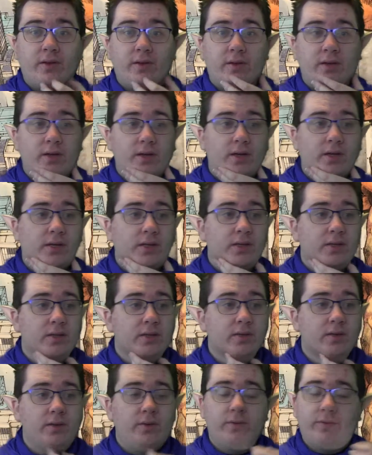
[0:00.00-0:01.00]
uh,
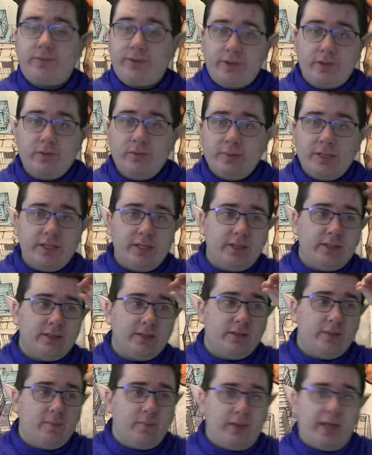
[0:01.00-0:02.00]
Fuyumi
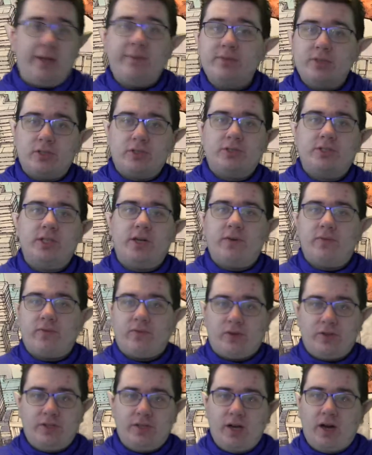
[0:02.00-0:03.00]
blames herself
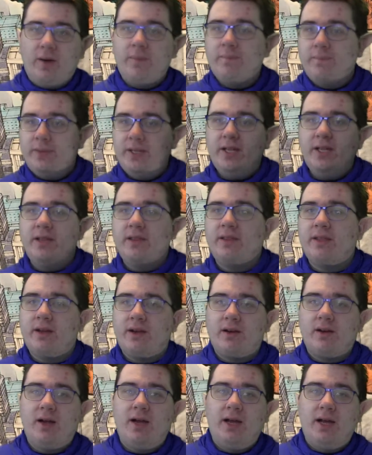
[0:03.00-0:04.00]
for not being
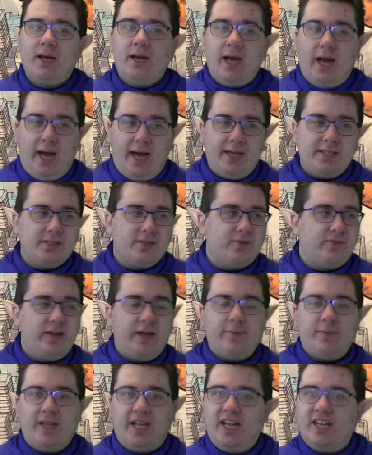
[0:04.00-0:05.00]
there as a
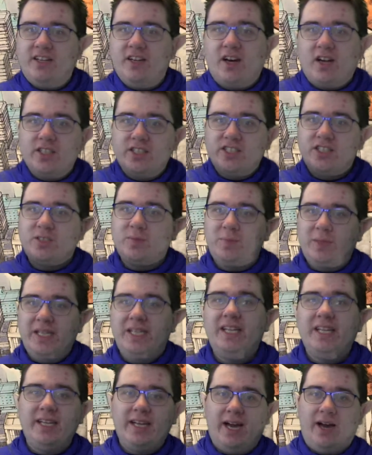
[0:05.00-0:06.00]
family and not
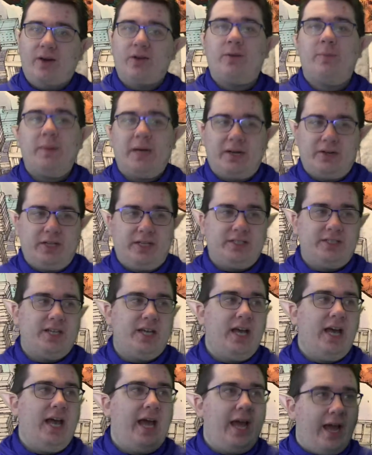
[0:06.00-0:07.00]
speaking out about it.
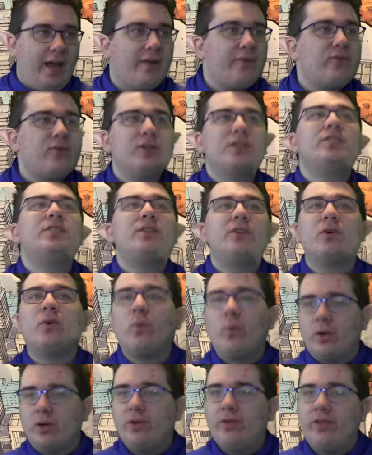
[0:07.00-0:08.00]
Every single
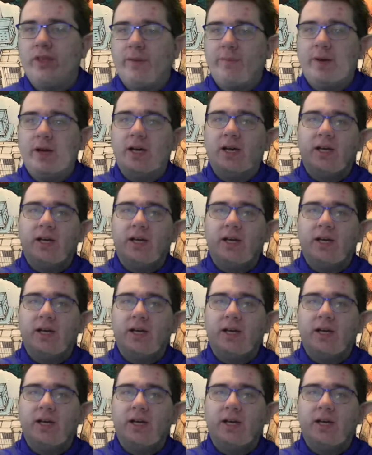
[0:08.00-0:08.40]
one of them